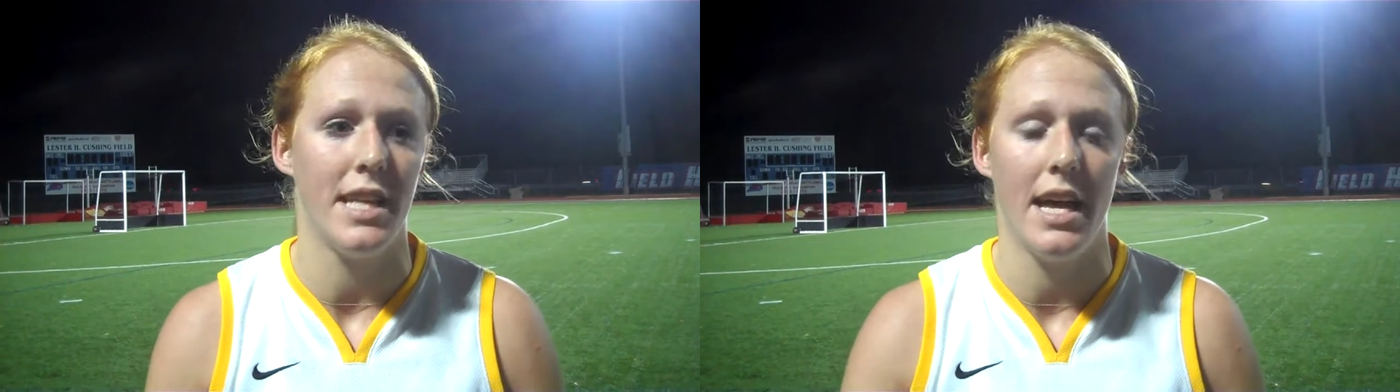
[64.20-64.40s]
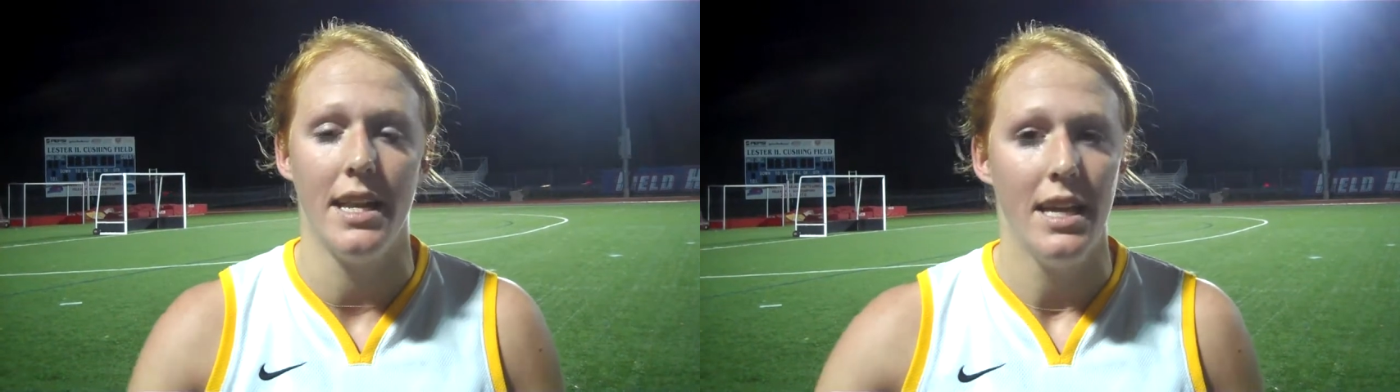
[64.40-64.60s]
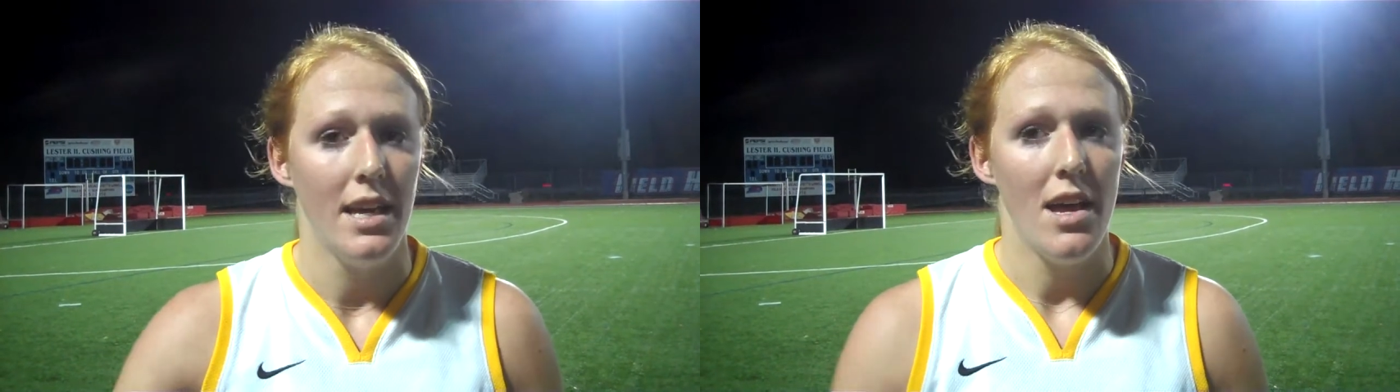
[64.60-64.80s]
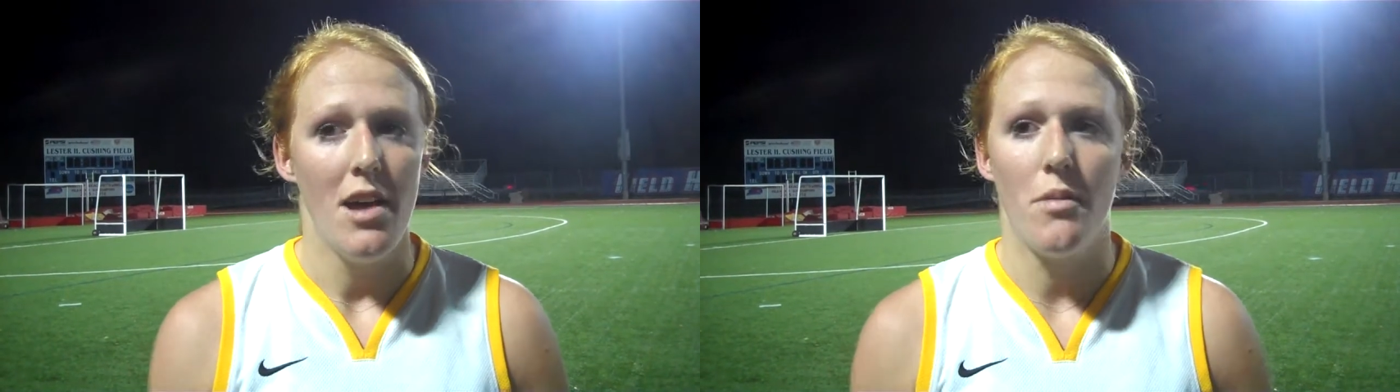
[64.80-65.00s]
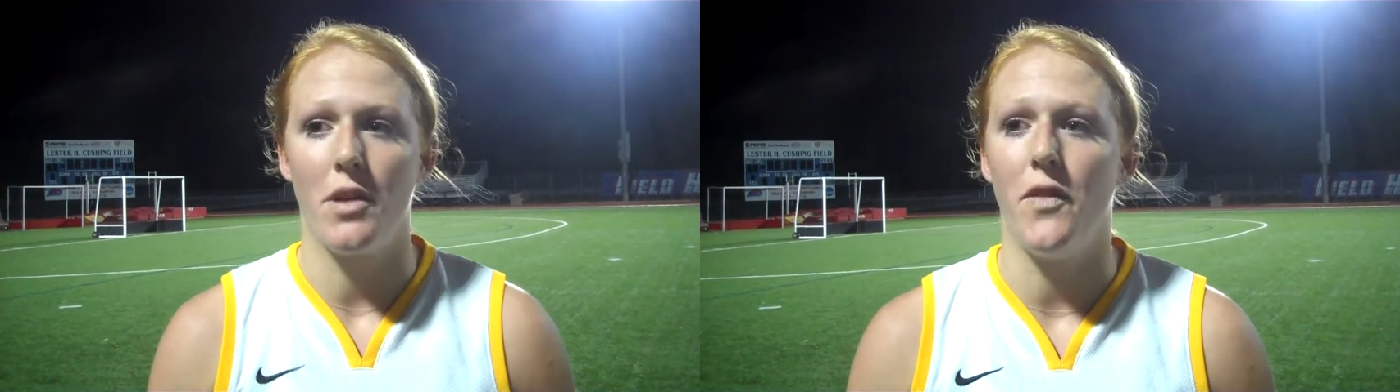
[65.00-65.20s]
and then
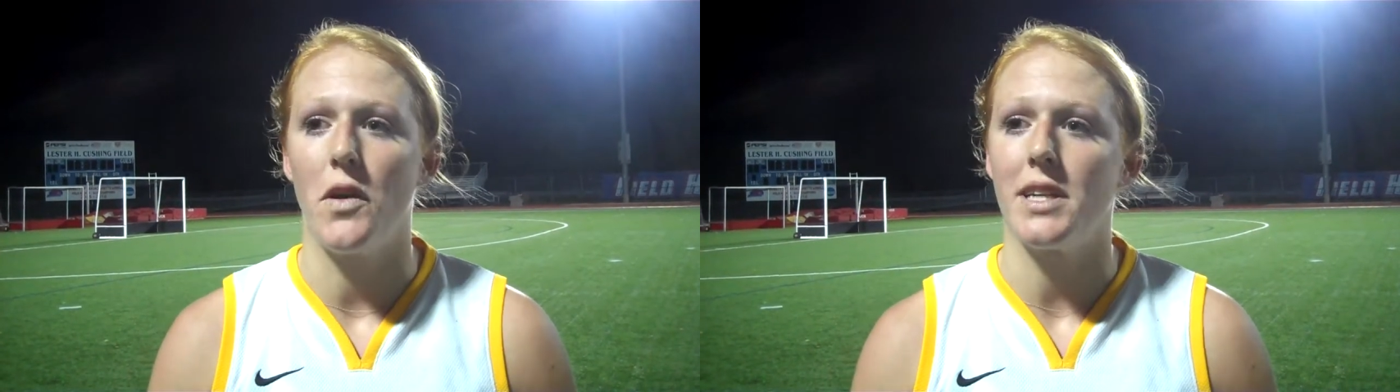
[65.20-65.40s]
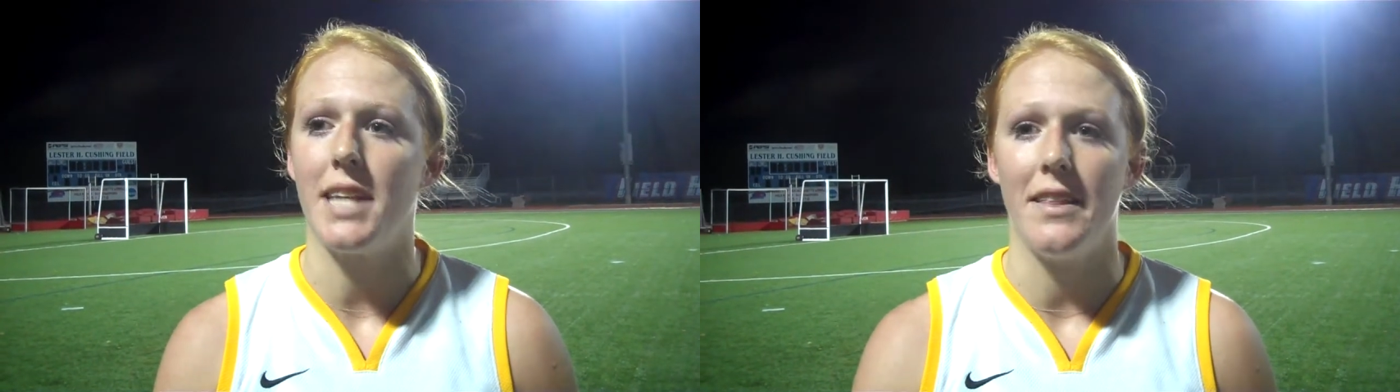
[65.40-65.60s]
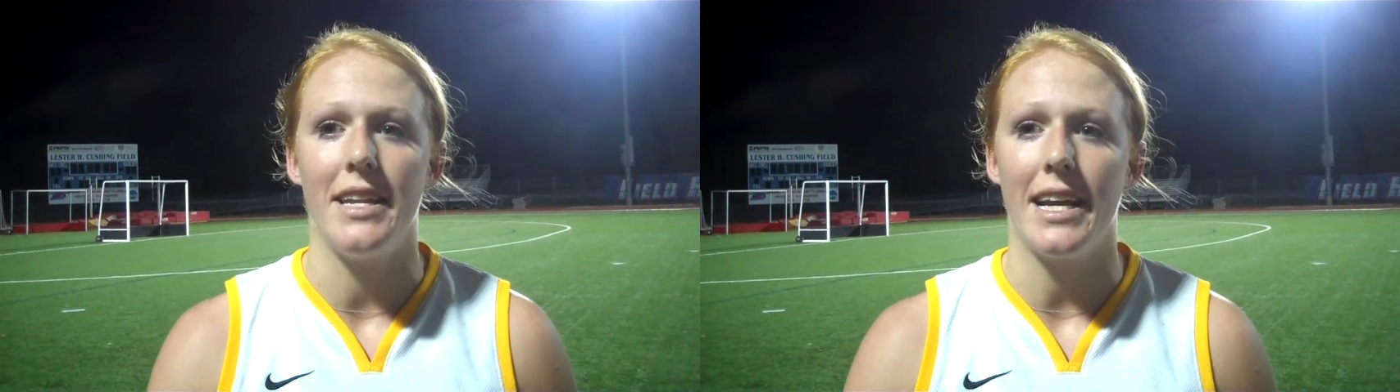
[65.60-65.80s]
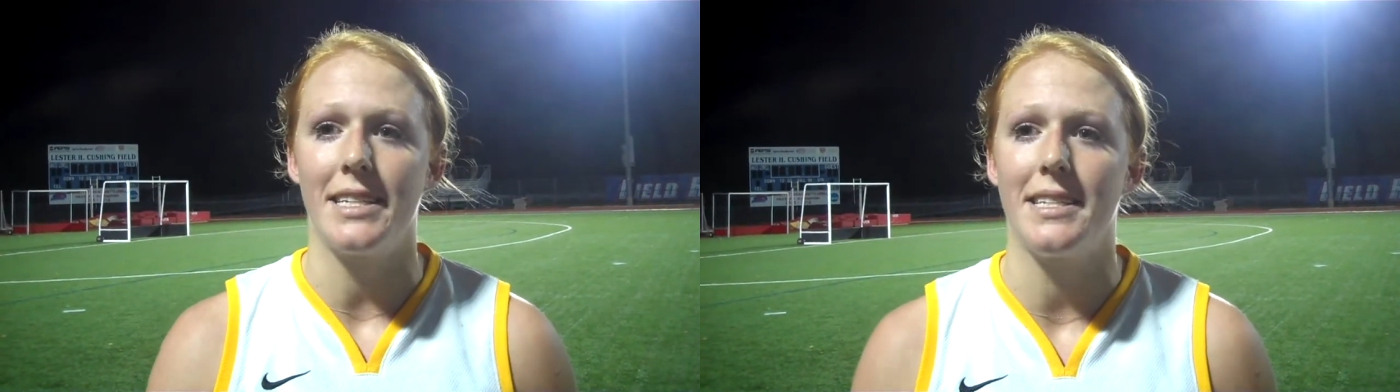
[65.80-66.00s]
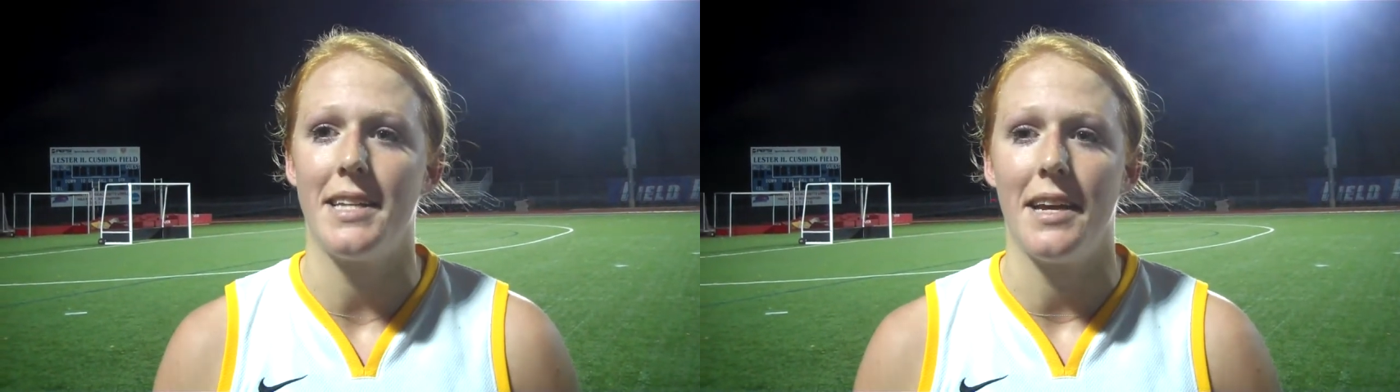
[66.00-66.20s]
we'll focus on the
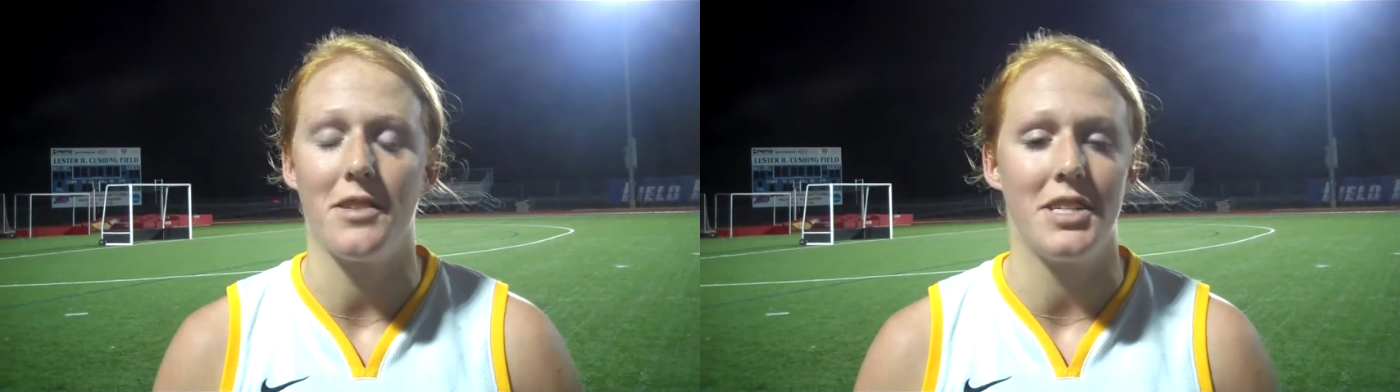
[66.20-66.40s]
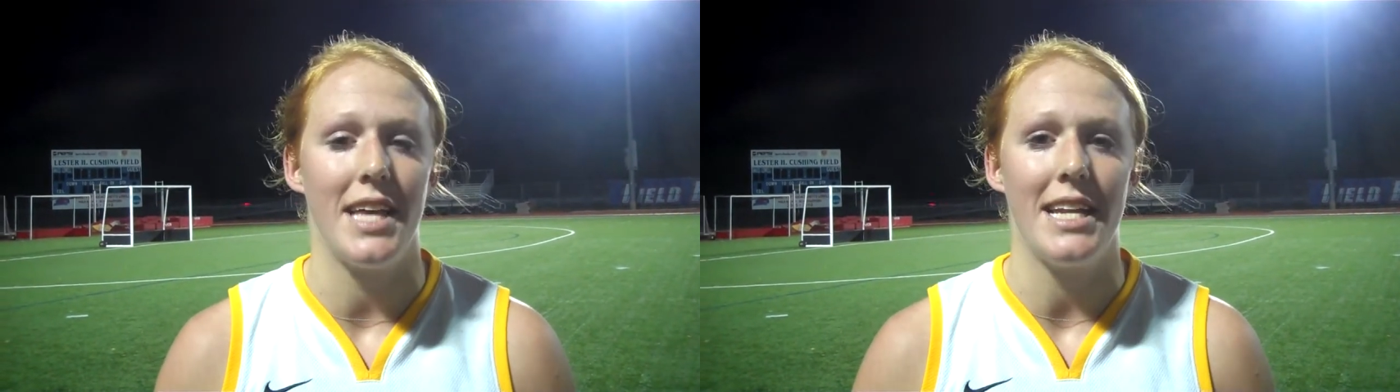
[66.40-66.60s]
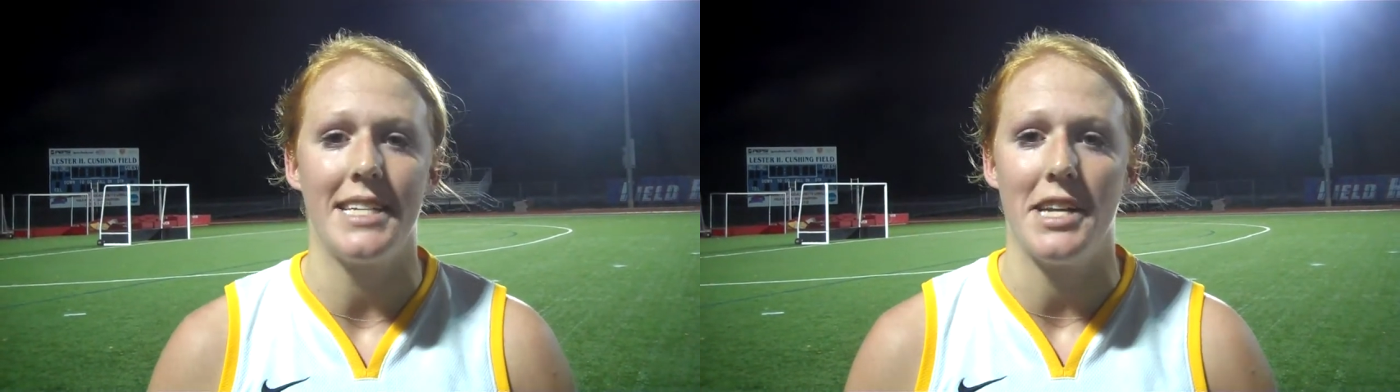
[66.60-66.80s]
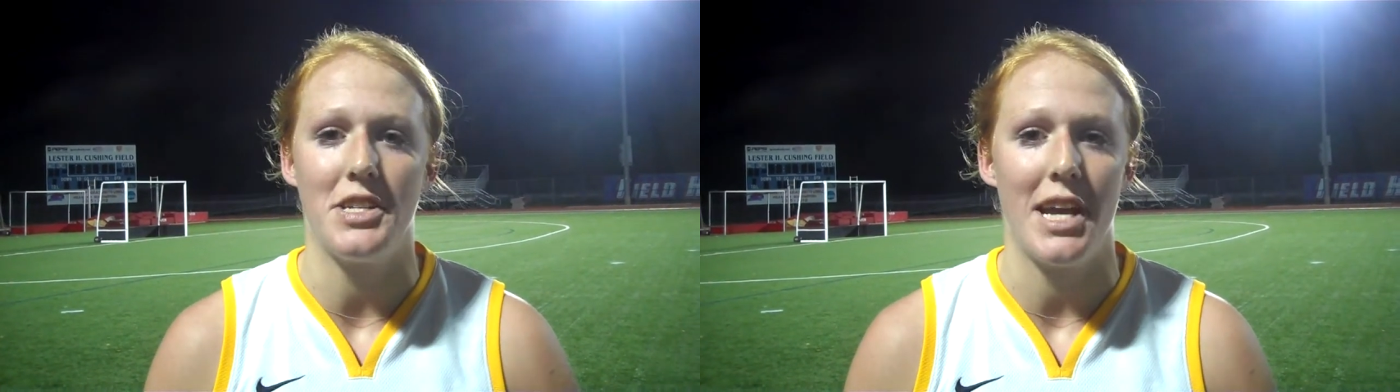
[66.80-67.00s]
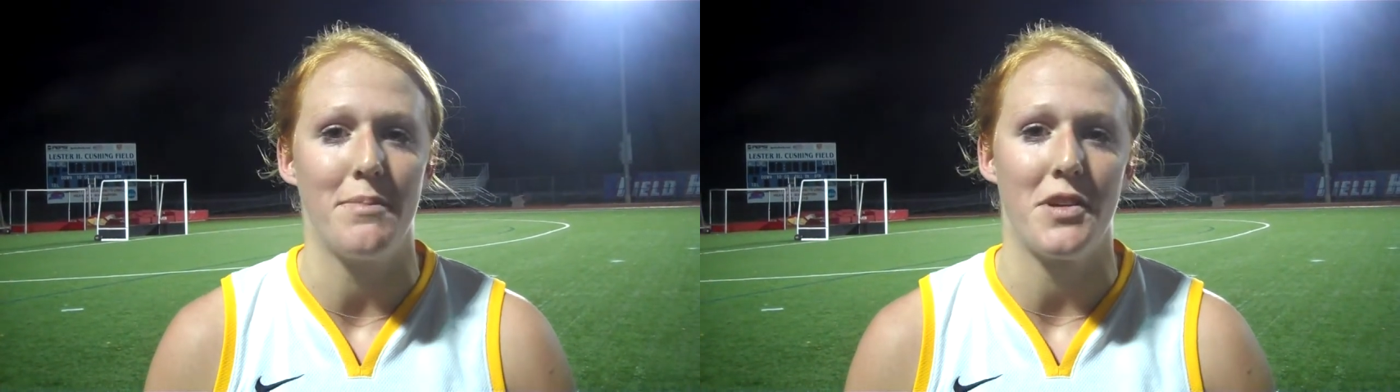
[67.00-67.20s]
next thing, which is the
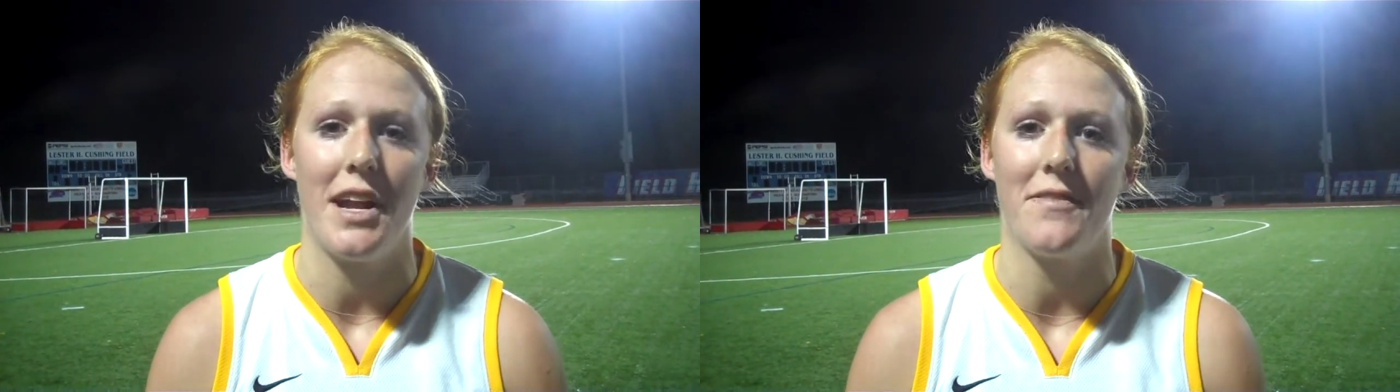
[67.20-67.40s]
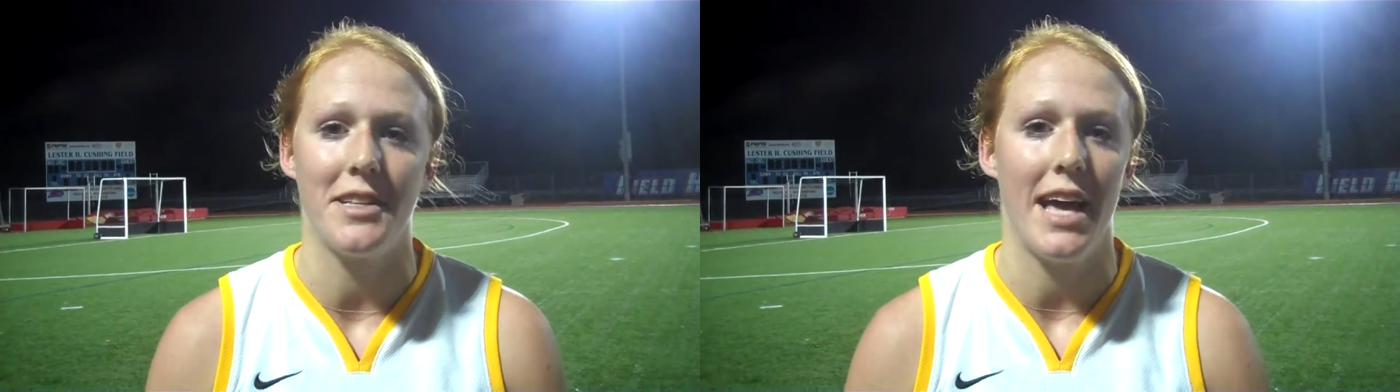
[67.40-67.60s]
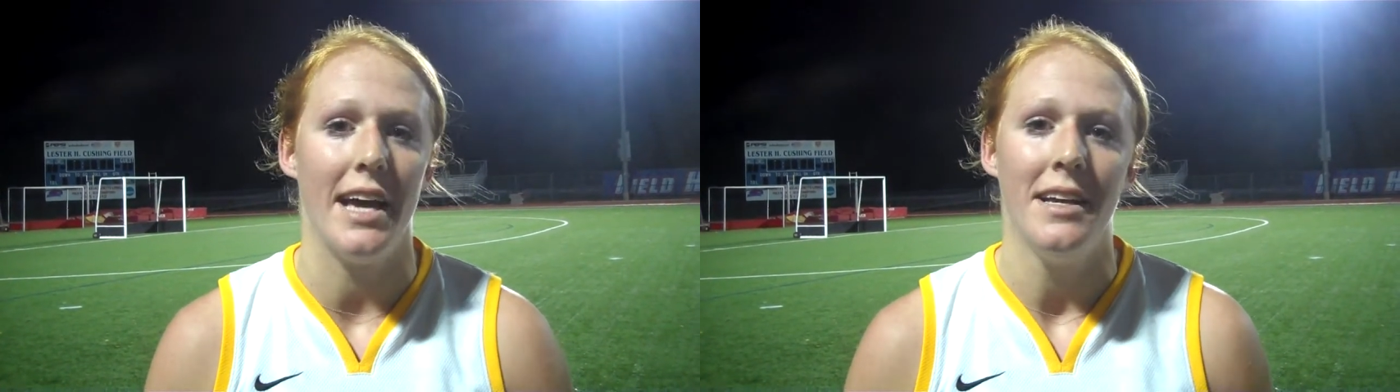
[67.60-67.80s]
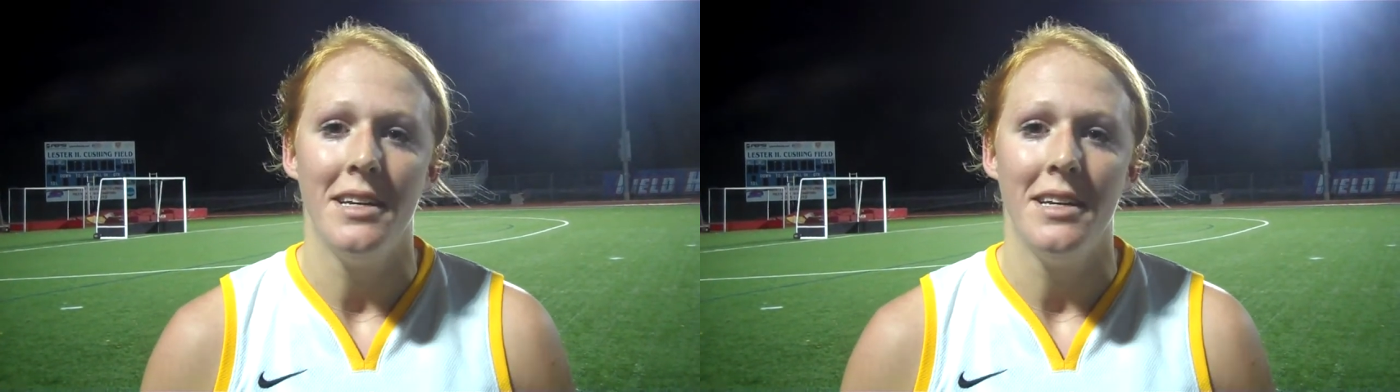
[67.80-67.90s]
NE10 champs right after that.